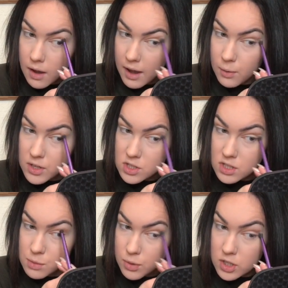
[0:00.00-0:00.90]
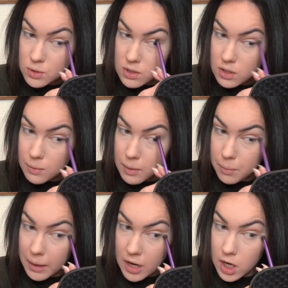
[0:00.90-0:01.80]
I wish this brush was a little
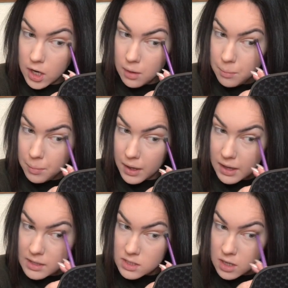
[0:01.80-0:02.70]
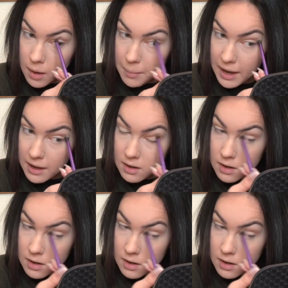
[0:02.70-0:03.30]
bit bigger, but it's not bad.